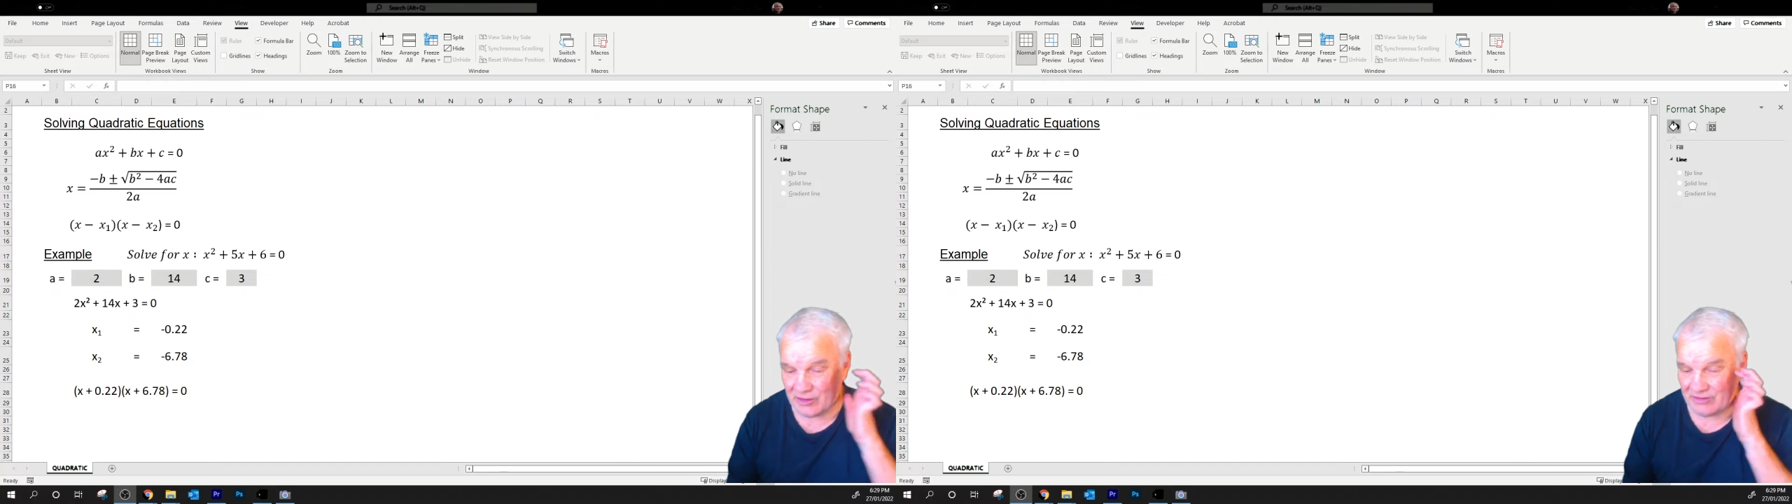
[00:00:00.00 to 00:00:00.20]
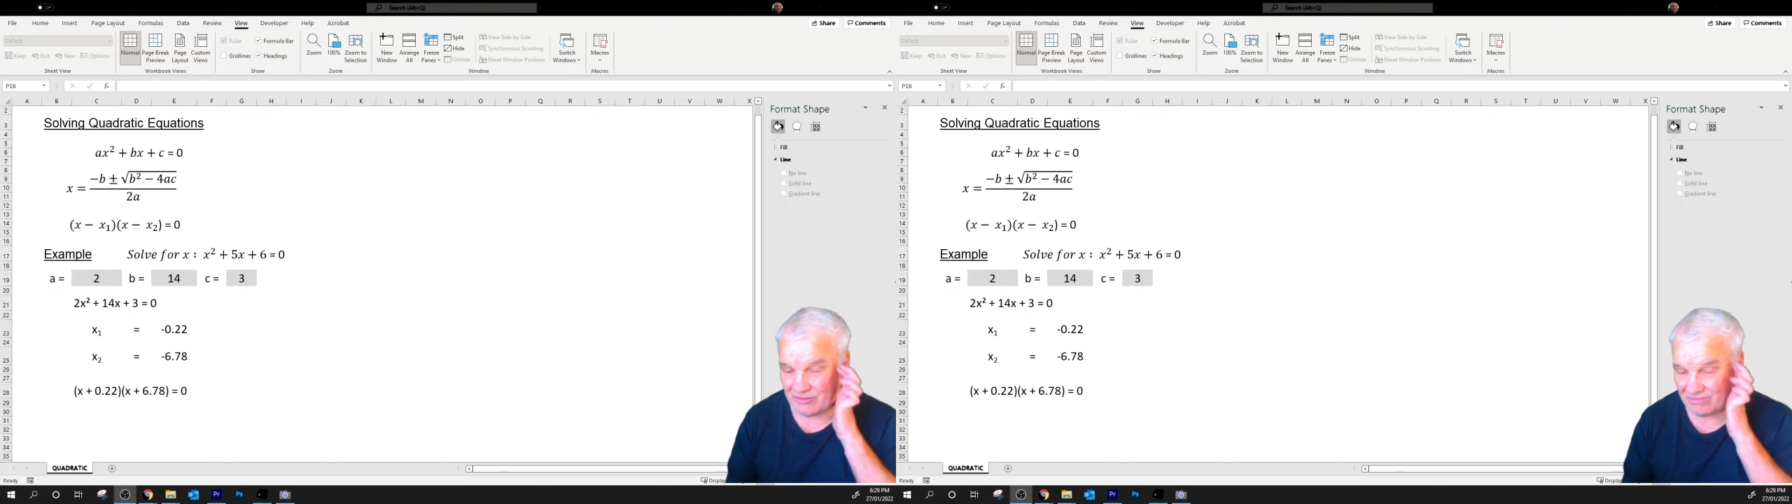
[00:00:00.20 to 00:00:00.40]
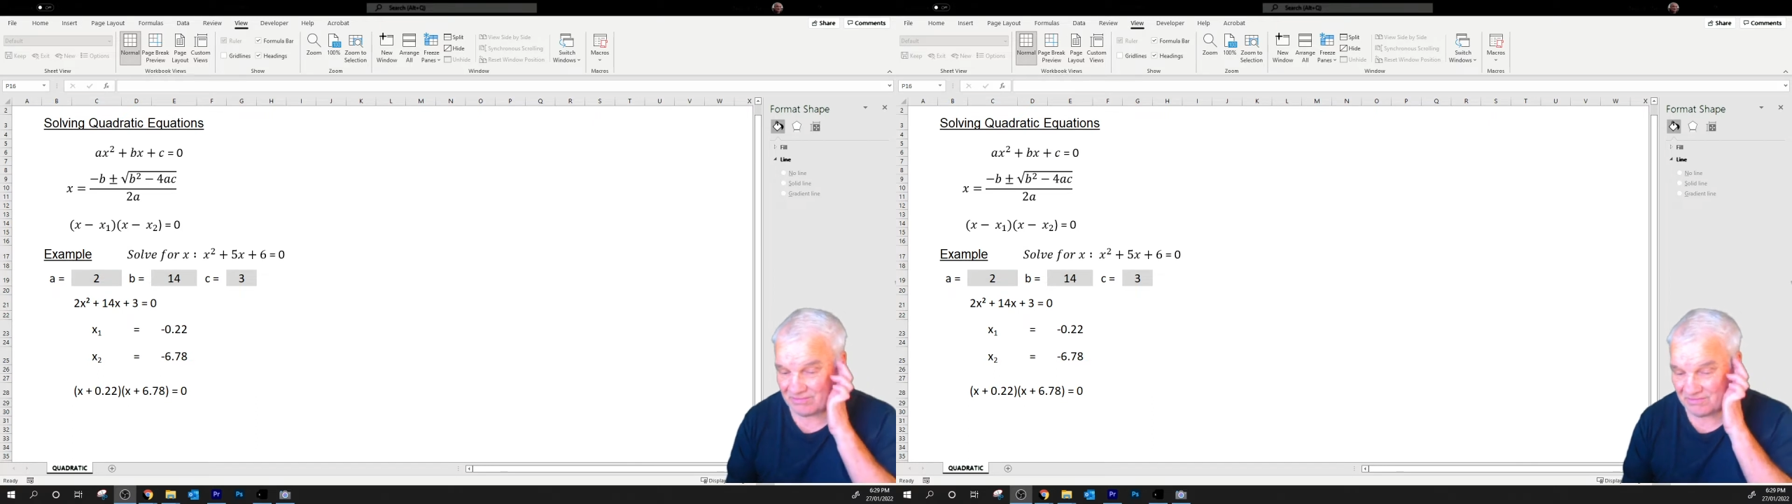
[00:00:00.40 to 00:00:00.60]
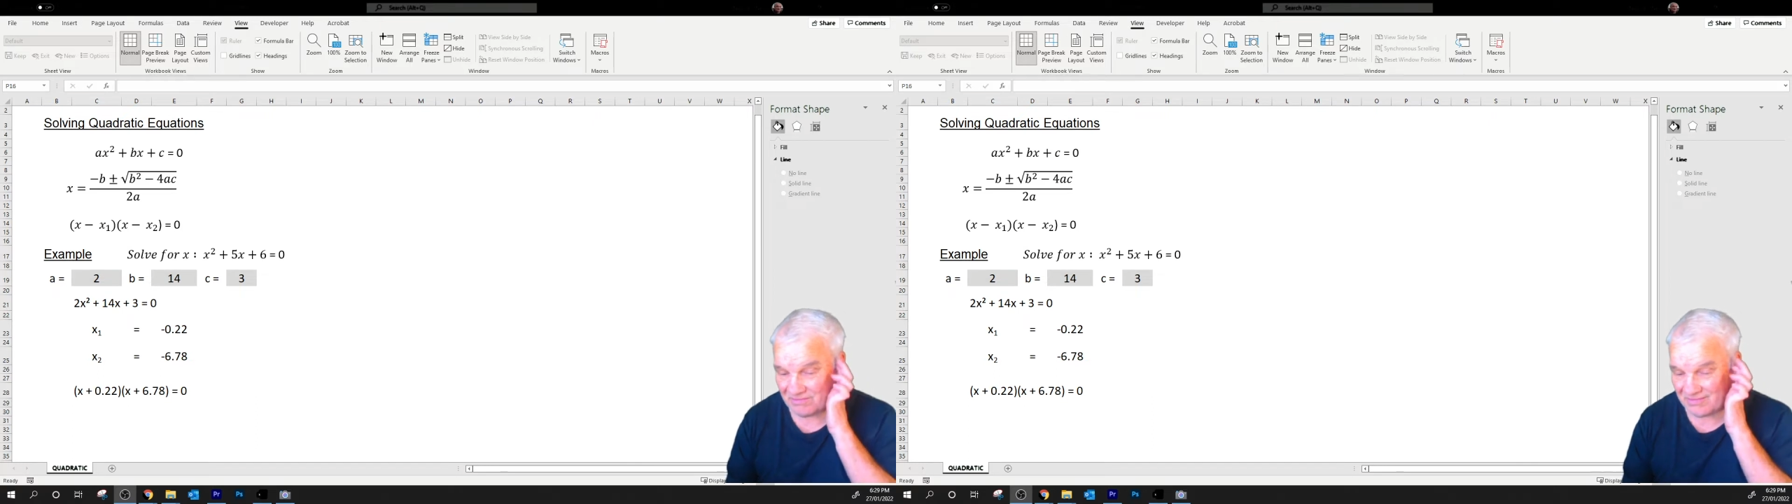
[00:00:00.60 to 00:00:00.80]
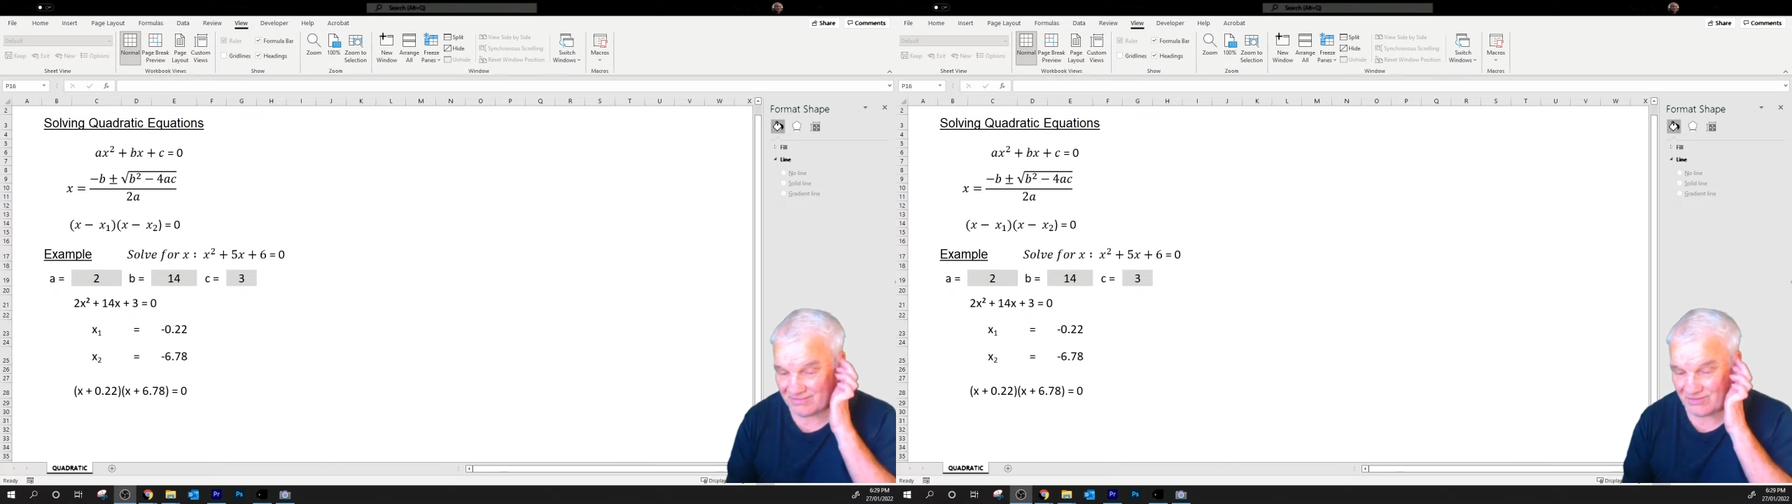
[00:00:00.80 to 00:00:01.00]
and
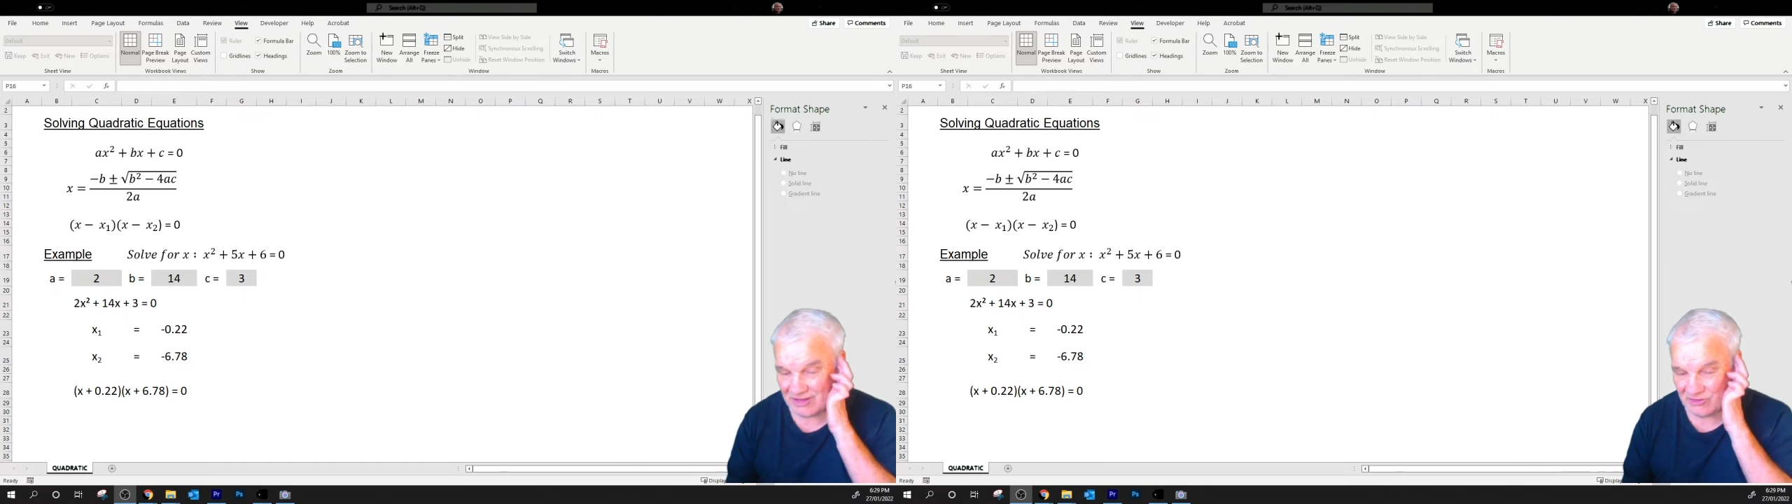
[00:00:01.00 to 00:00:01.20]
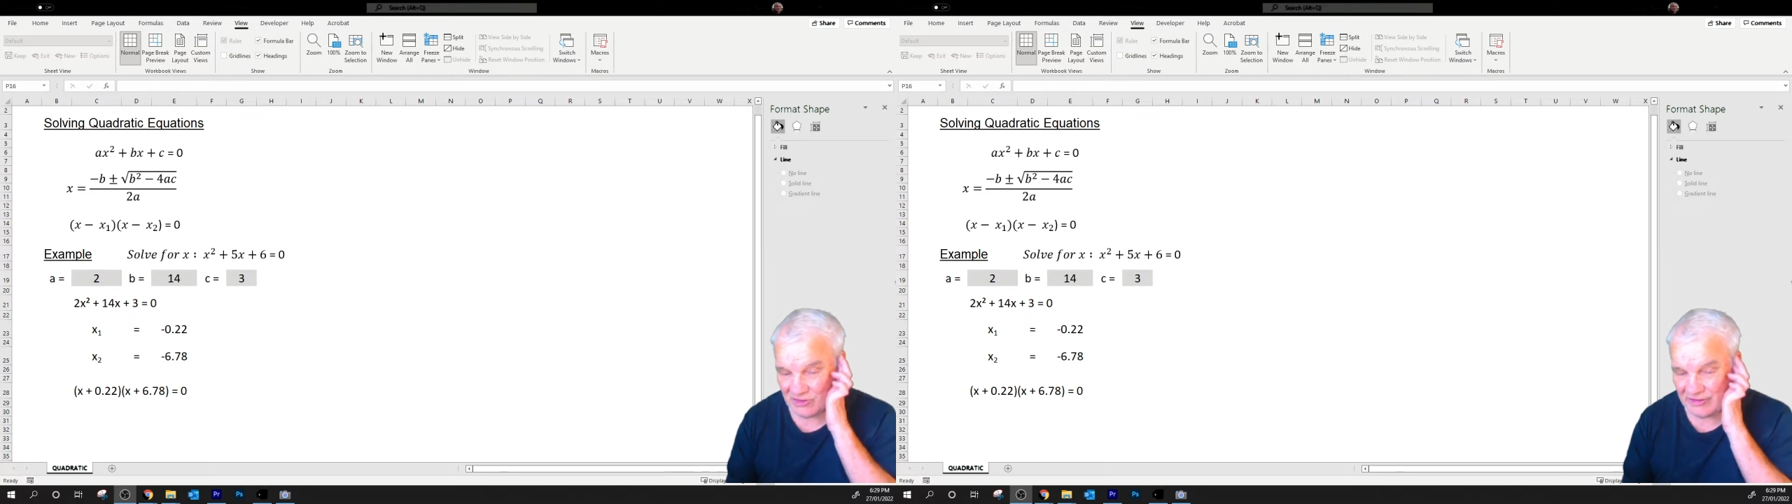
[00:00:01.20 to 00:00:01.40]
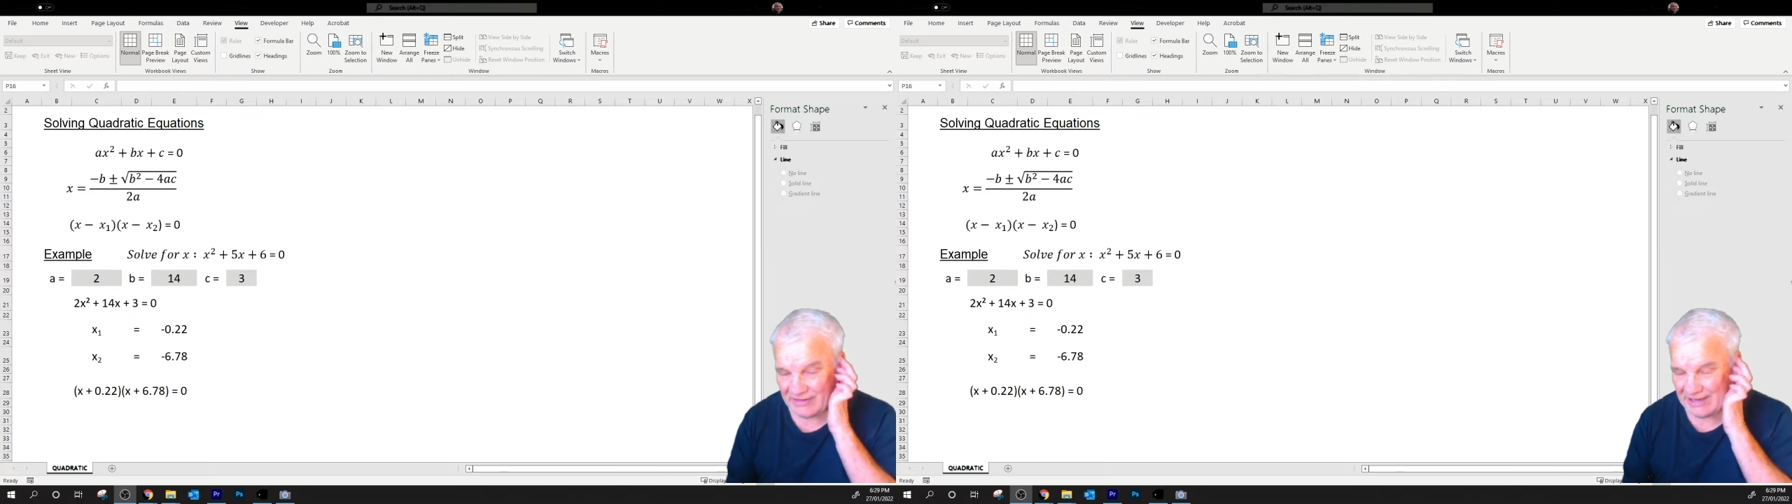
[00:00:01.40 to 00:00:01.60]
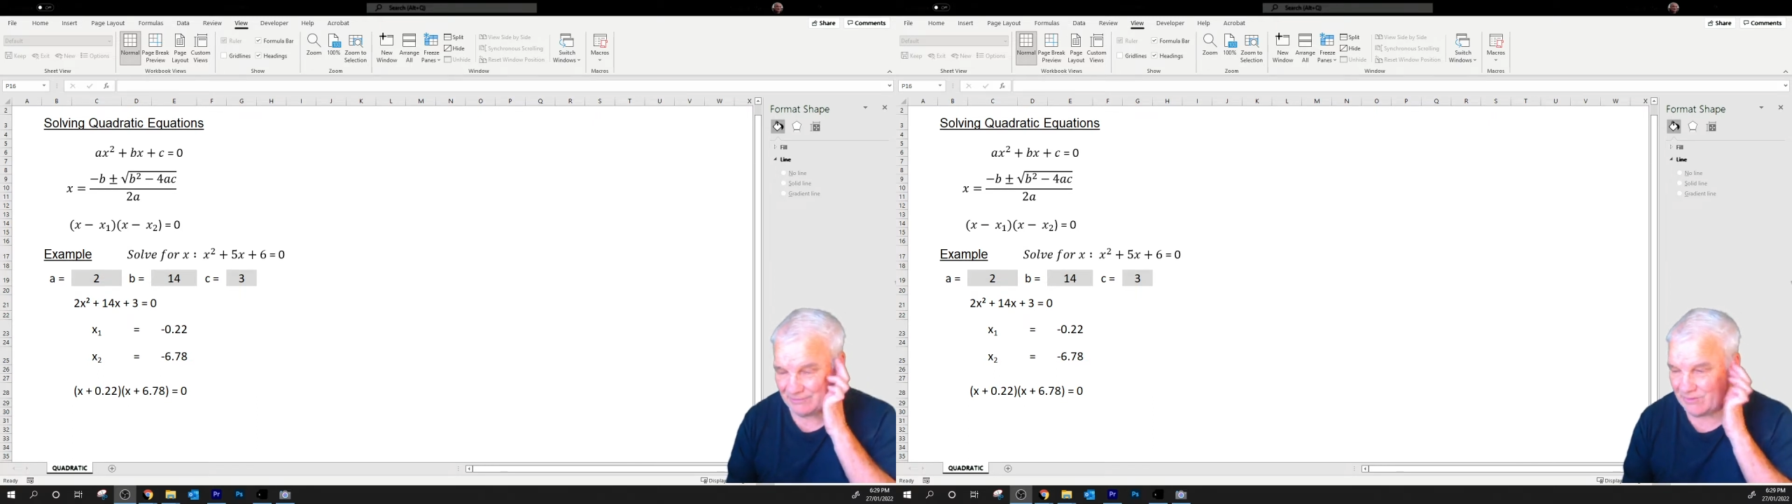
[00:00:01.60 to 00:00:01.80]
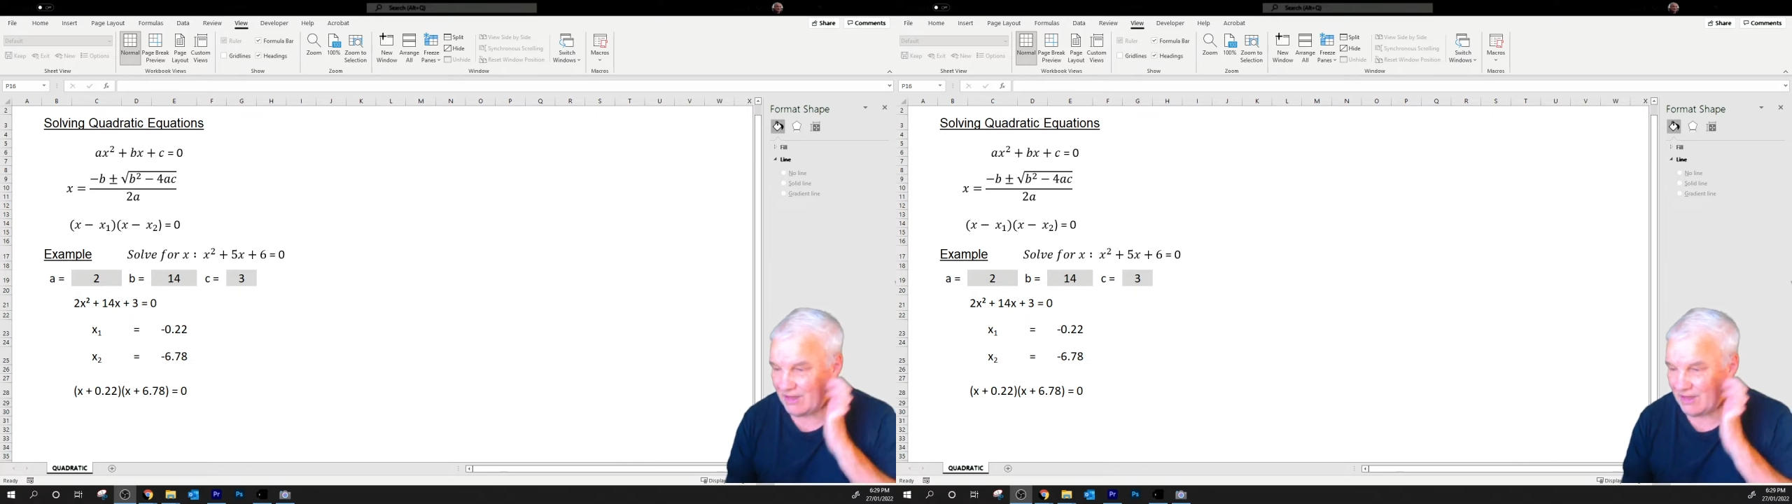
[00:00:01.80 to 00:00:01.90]
things like that.